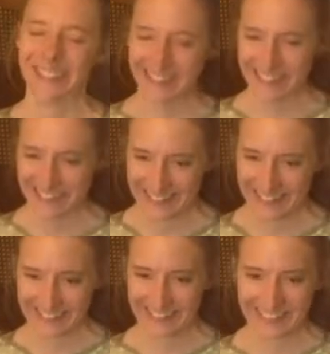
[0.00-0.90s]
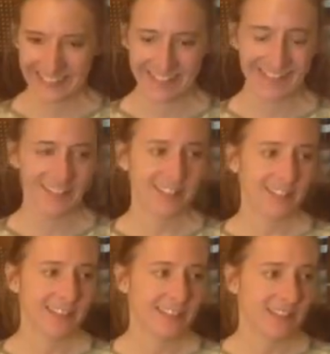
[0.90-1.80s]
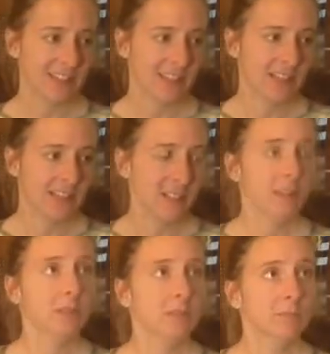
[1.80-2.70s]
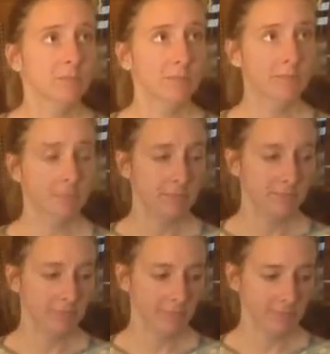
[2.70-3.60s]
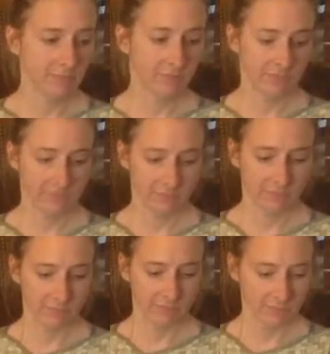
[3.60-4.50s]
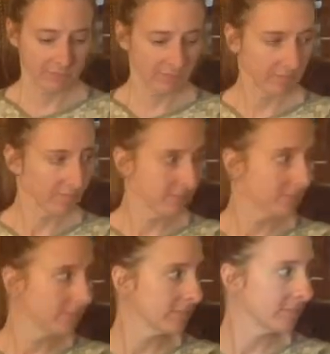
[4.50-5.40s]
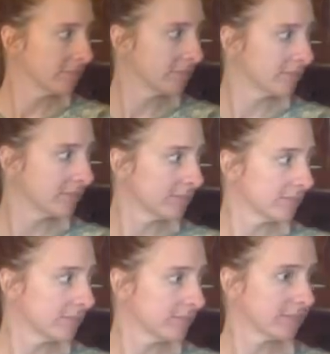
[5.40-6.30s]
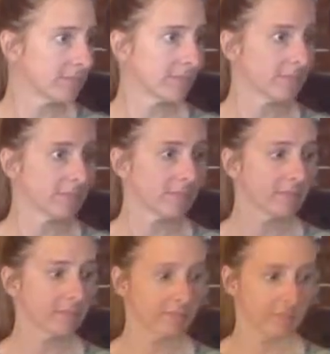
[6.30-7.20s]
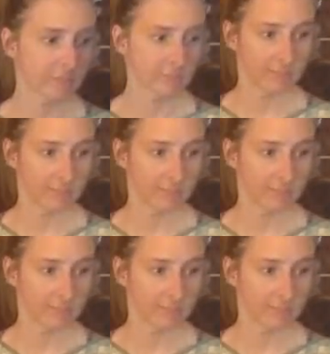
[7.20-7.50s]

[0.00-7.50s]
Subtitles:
what else? We do musculoskeletal. Okay, so let's do like grips. Sorry, my